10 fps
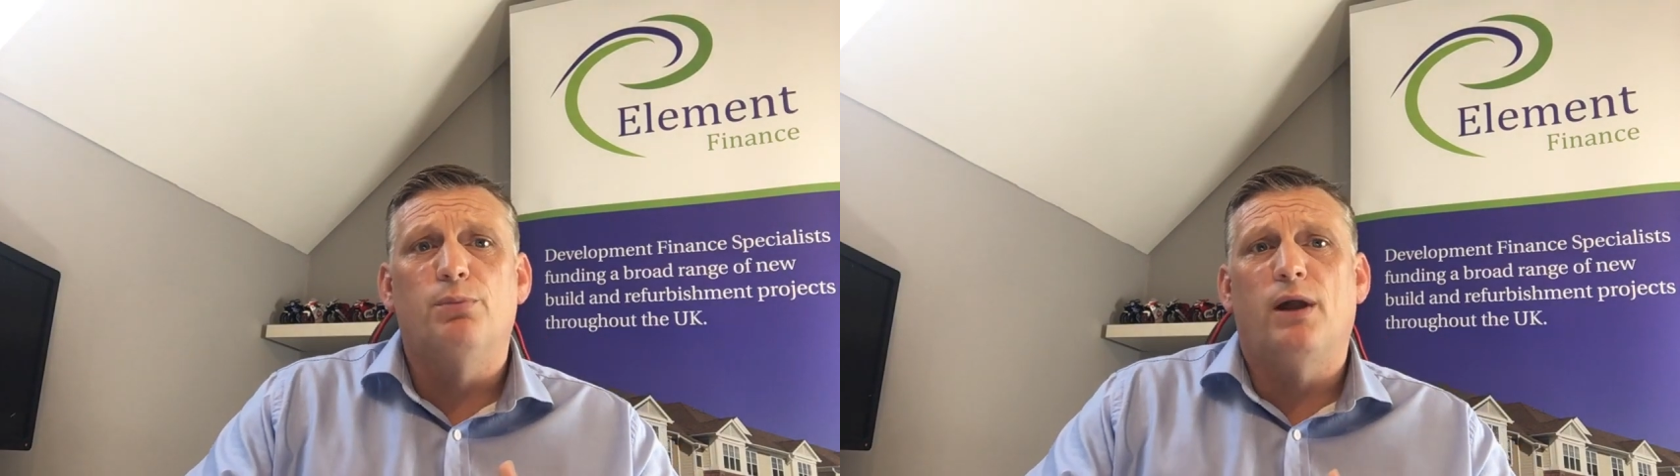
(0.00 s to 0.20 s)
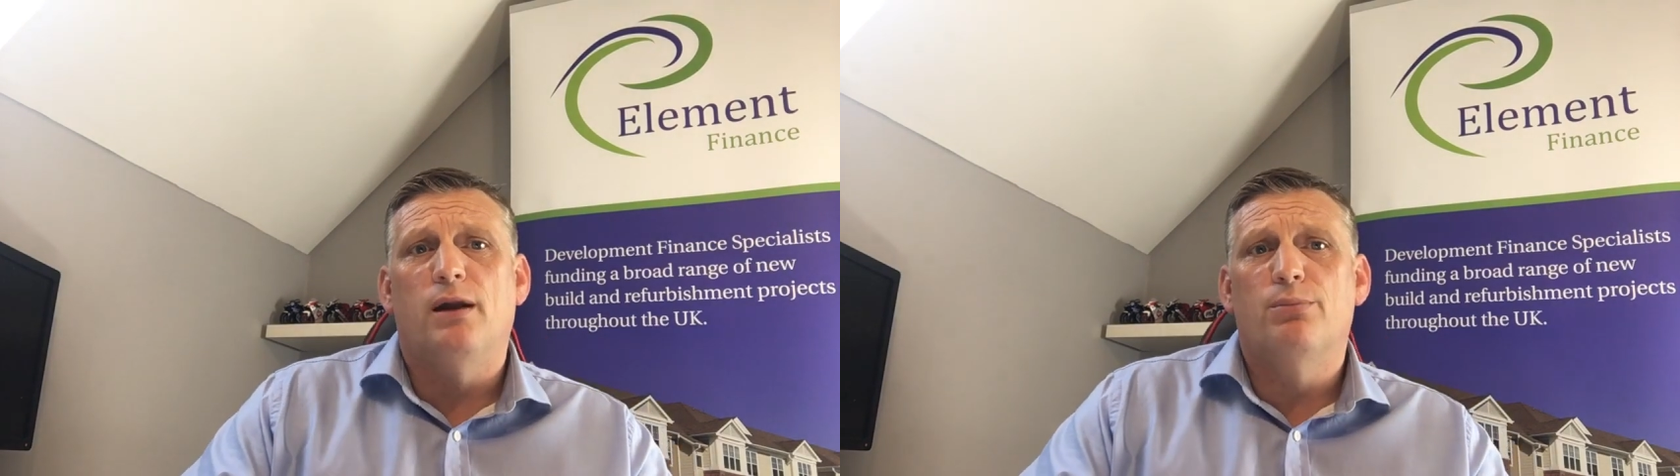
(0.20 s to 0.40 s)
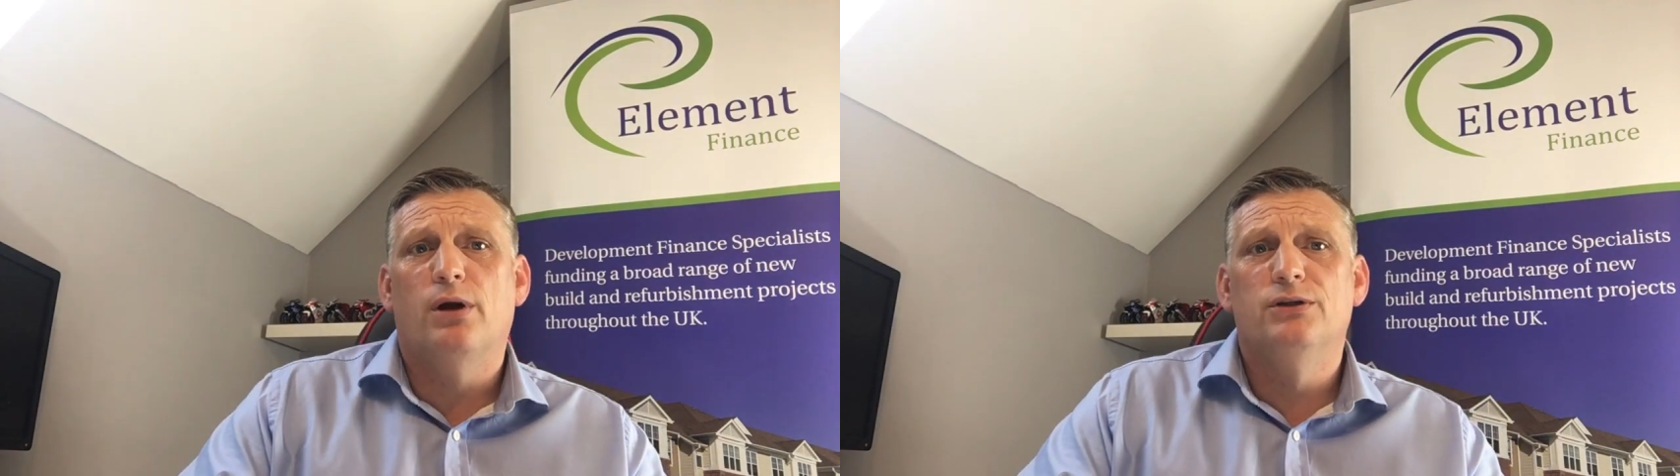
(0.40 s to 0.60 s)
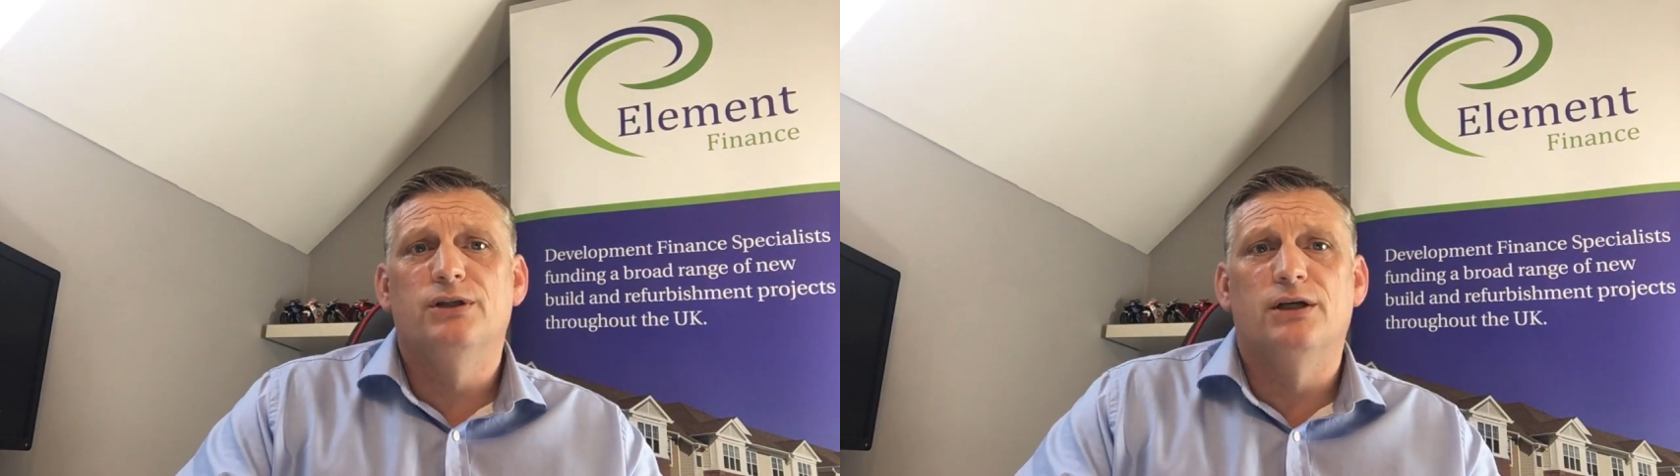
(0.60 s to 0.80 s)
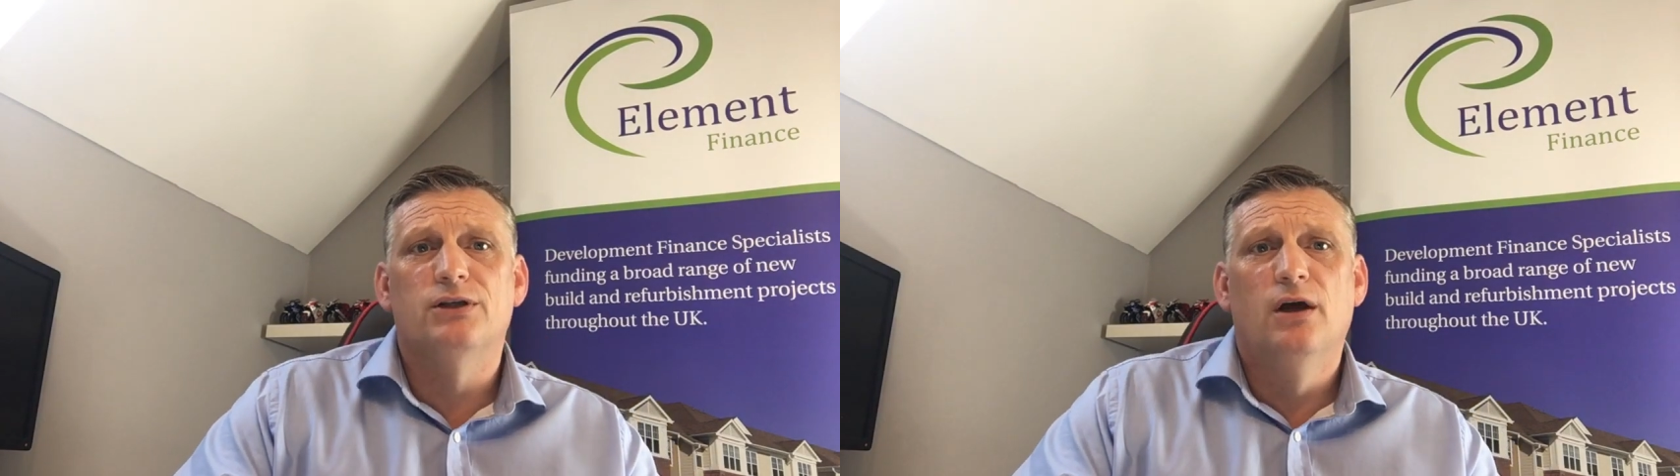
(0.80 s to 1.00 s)
planning
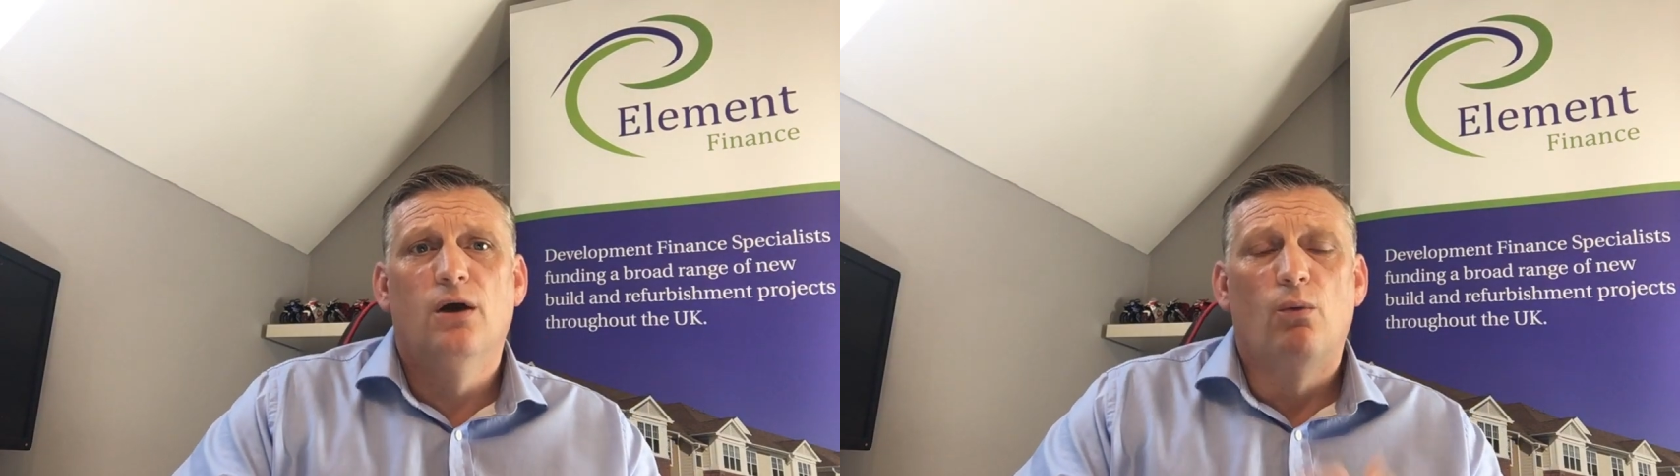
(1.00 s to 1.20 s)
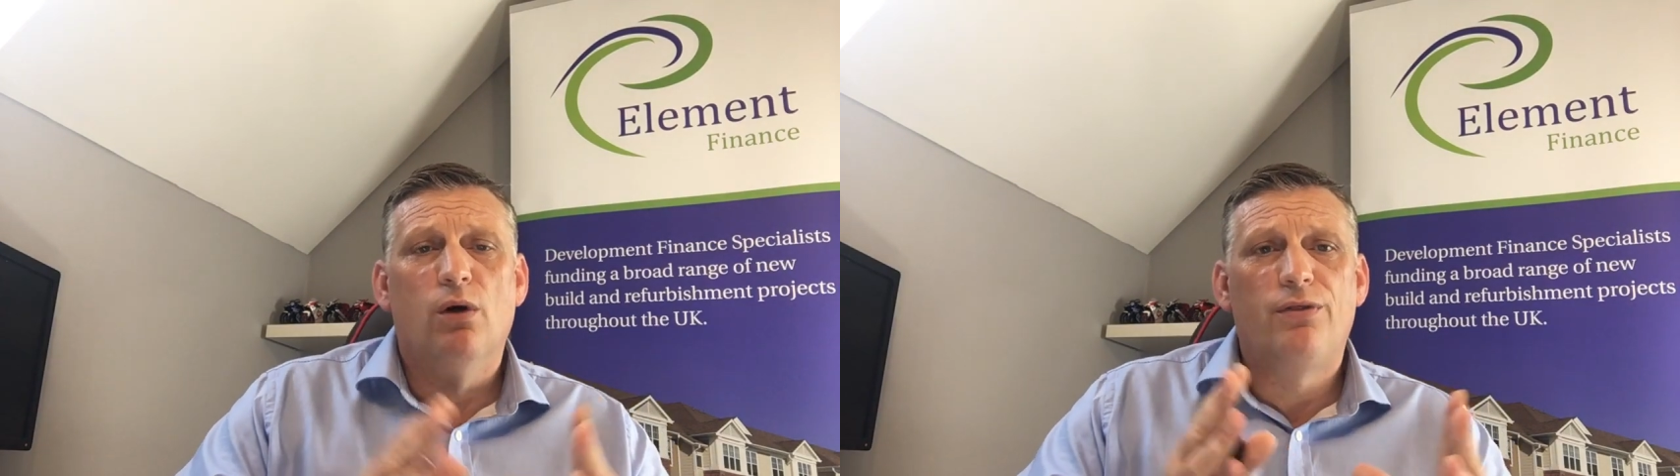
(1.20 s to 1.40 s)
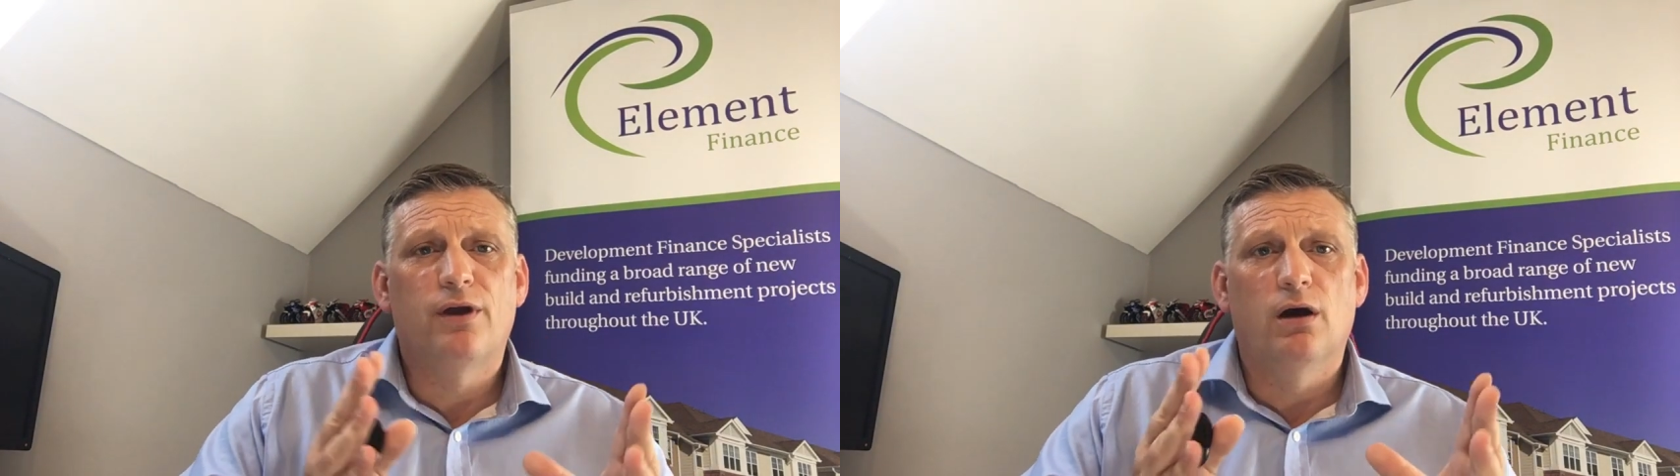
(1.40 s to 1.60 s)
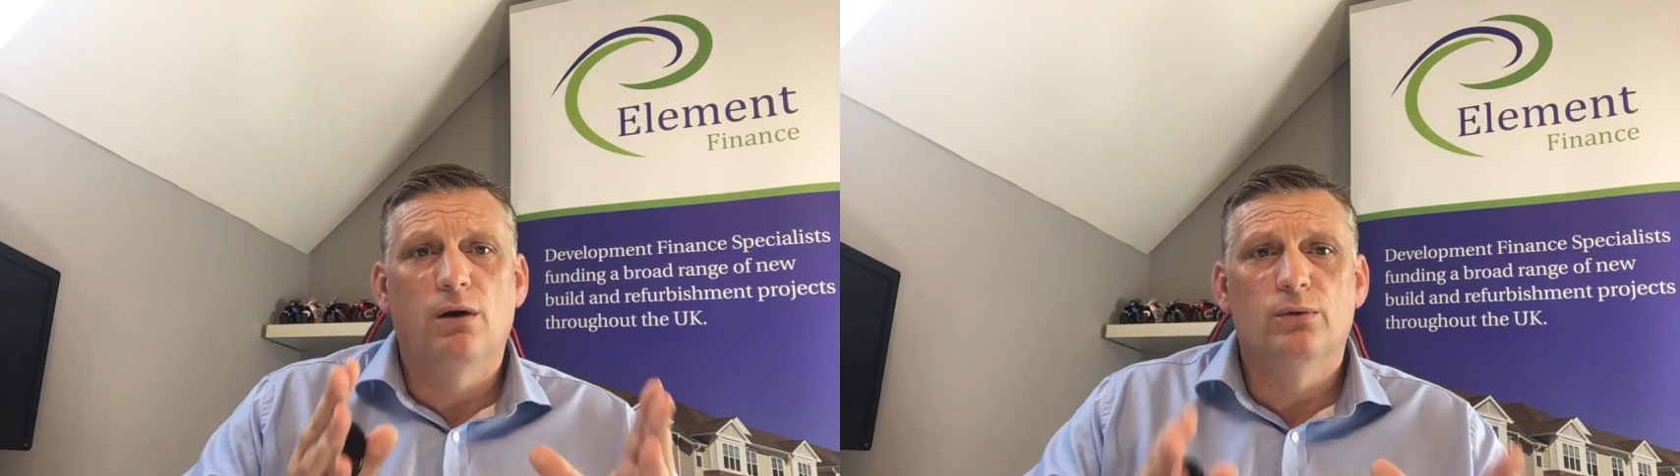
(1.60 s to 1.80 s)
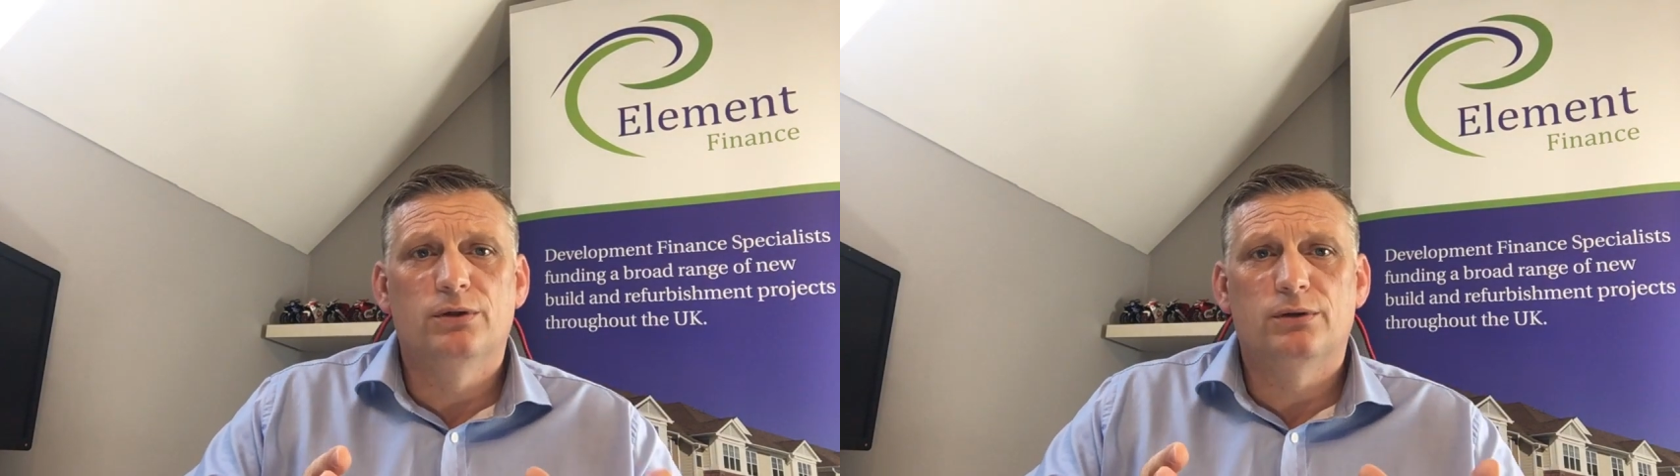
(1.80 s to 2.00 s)
process. One thing I
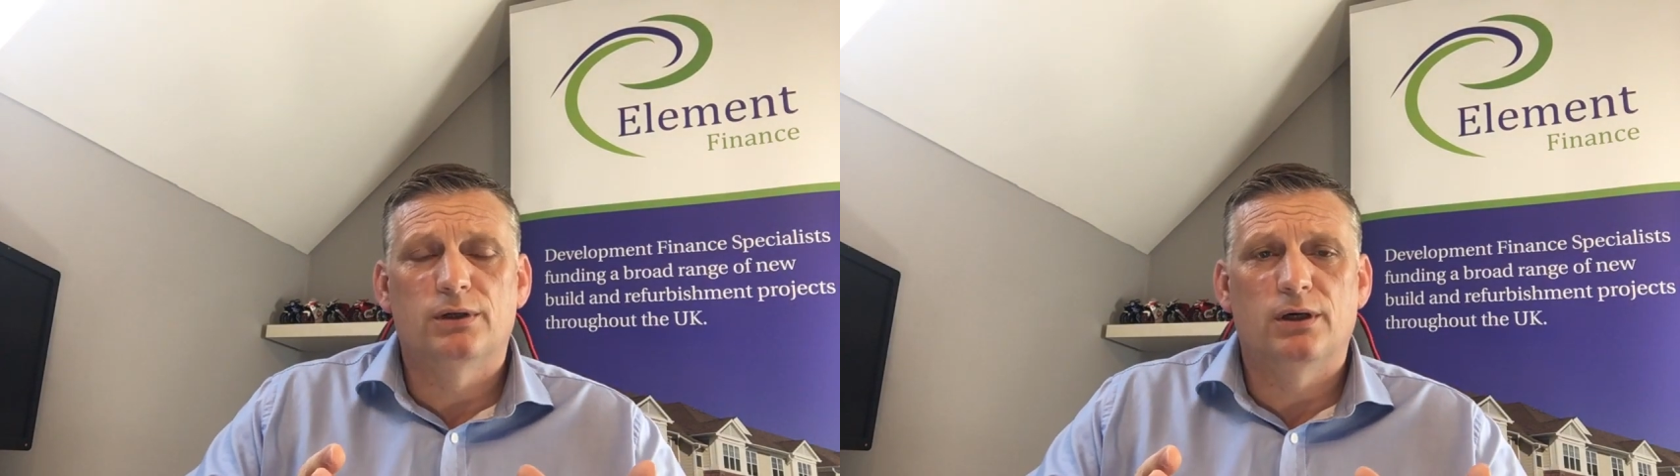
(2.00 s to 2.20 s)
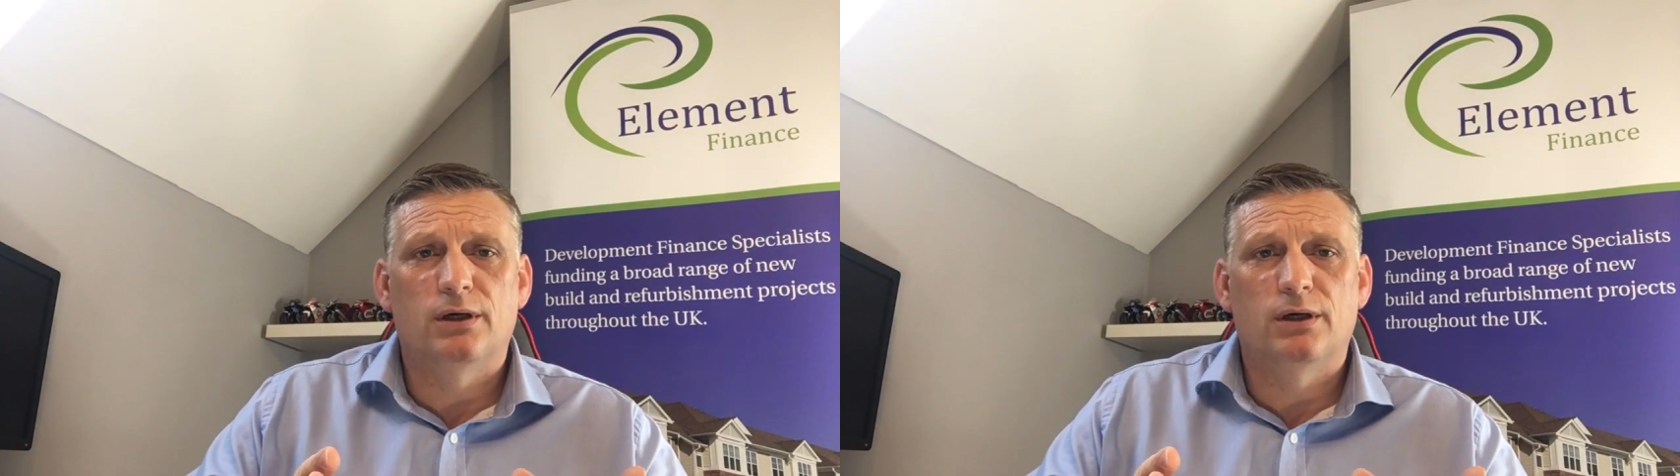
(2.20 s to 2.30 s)
would